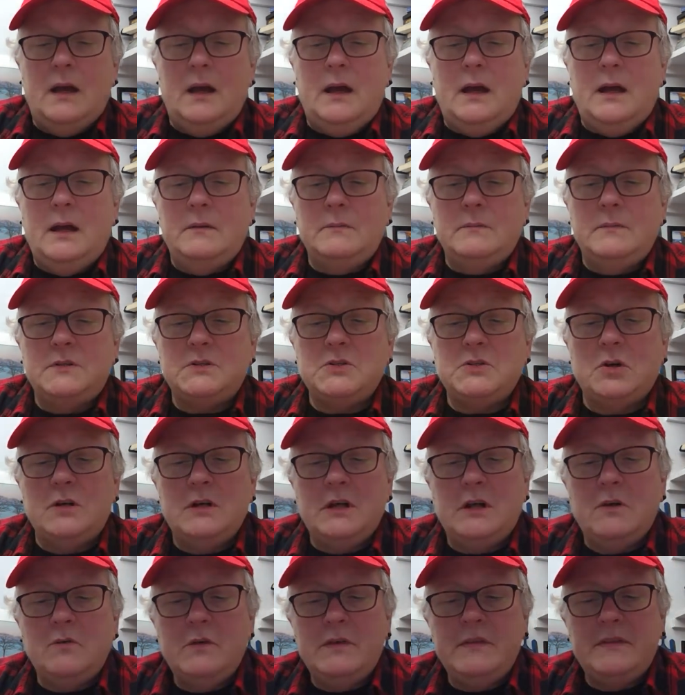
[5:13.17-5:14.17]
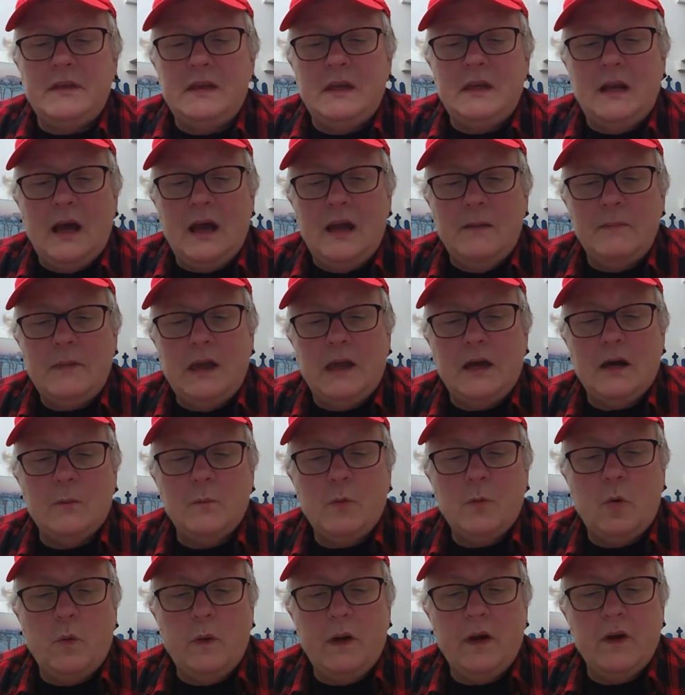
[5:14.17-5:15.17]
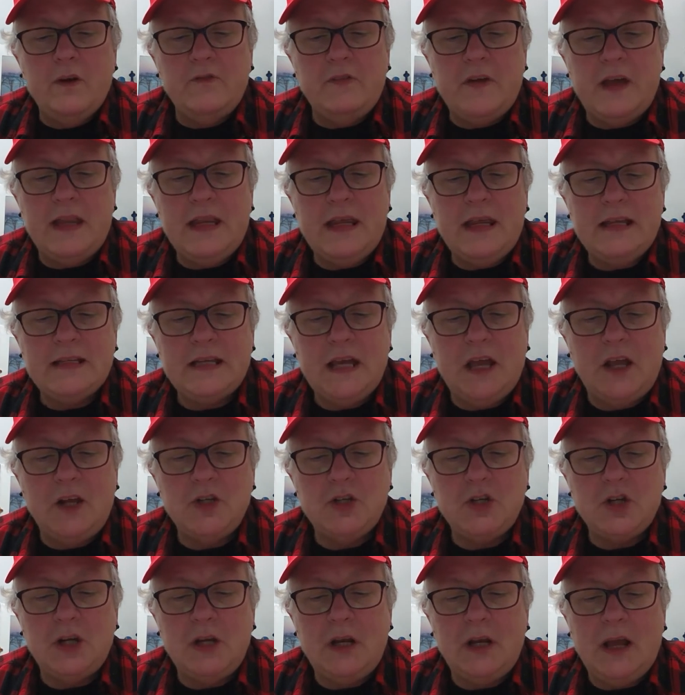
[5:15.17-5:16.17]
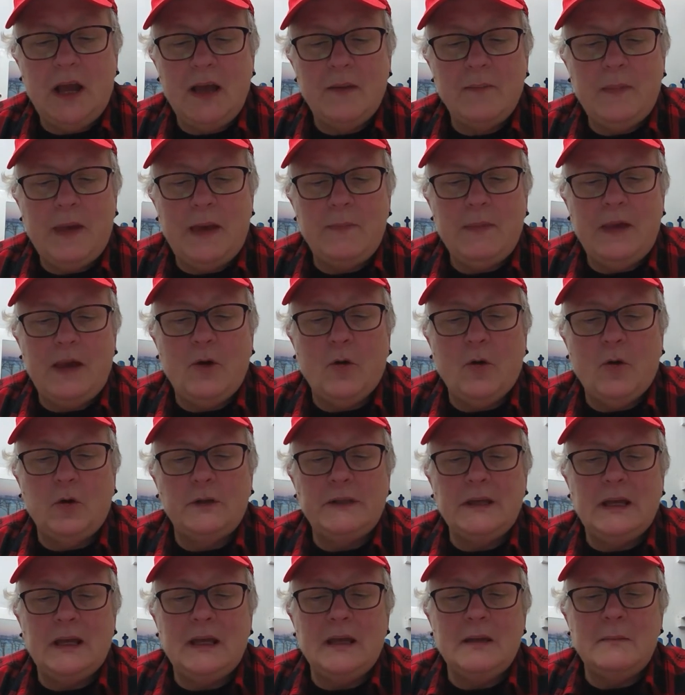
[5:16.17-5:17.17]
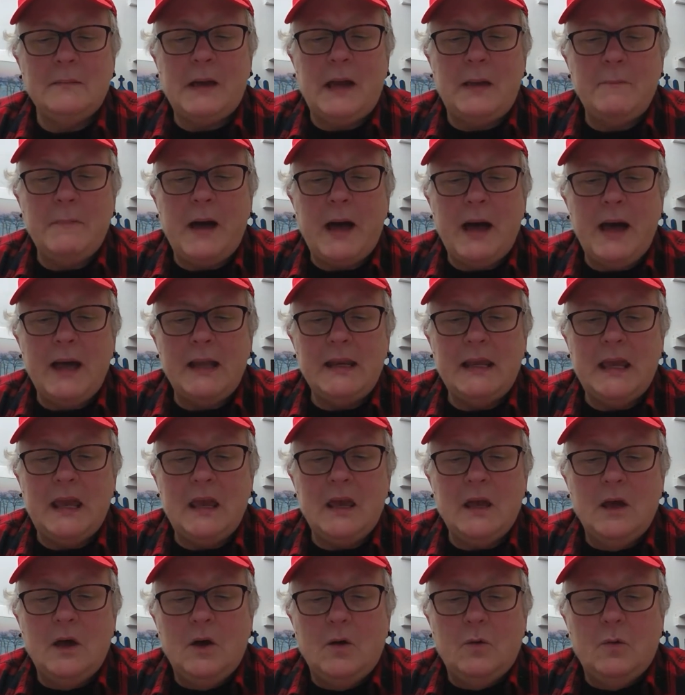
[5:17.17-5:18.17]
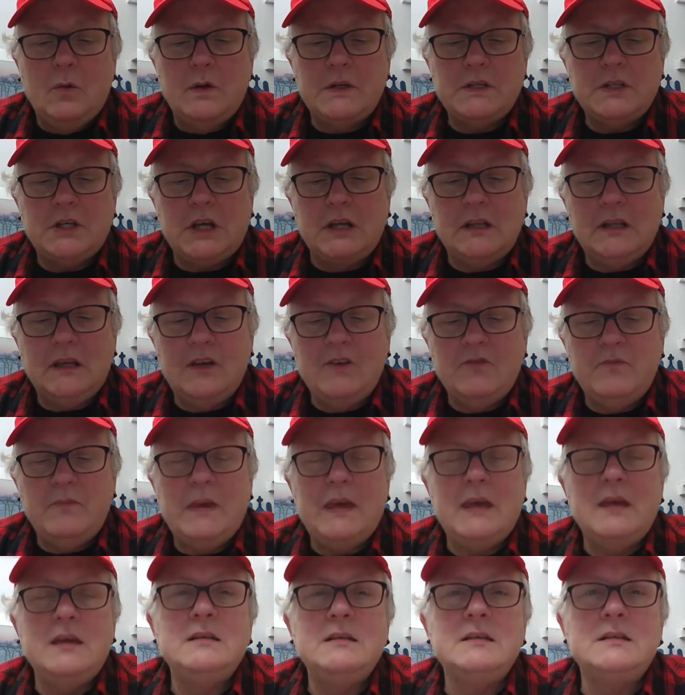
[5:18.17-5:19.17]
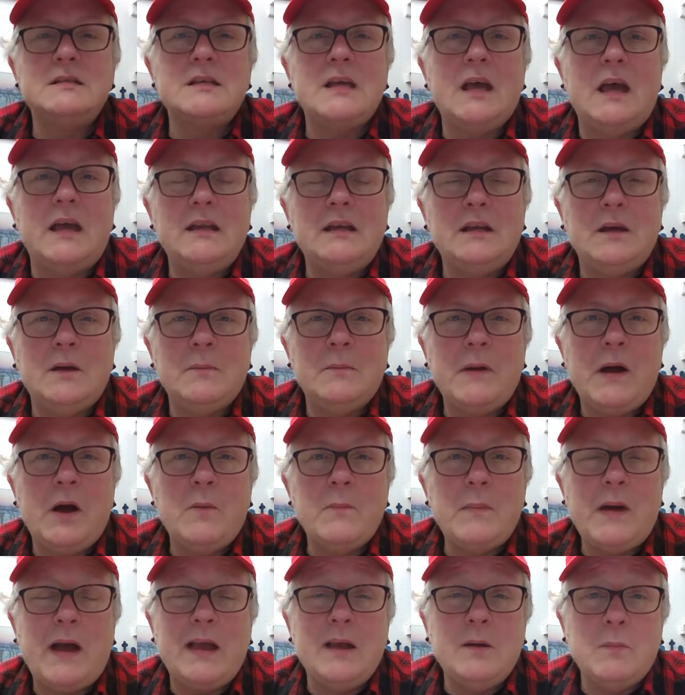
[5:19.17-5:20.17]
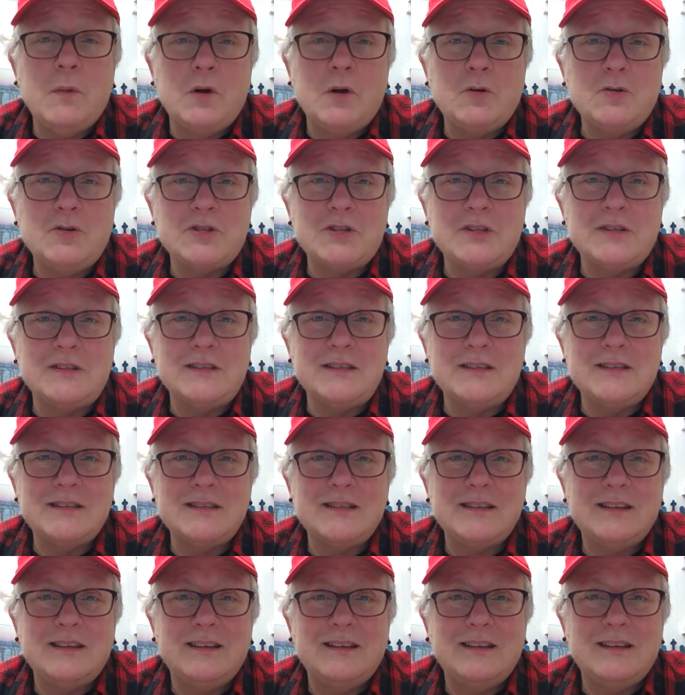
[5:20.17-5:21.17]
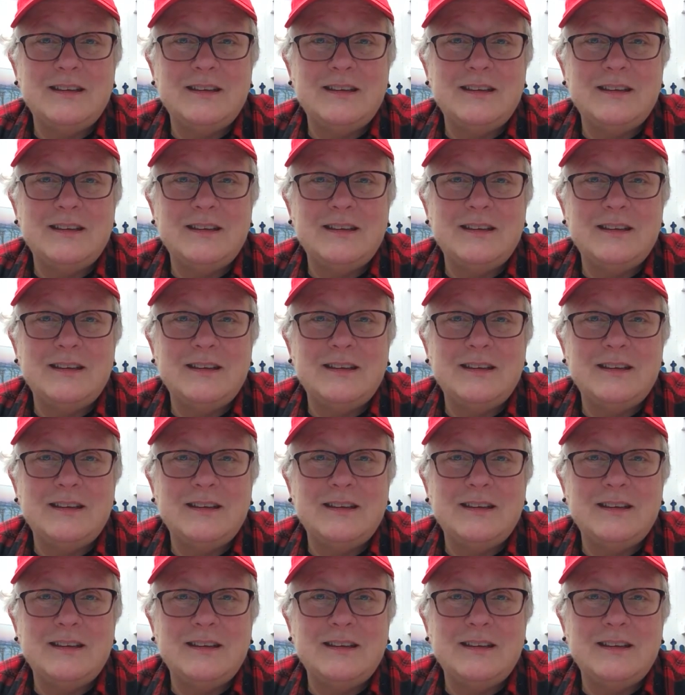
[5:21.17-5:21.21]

Um, turning within, I become aware of any tension I may be holding in my body, which can give me insight about my emotions.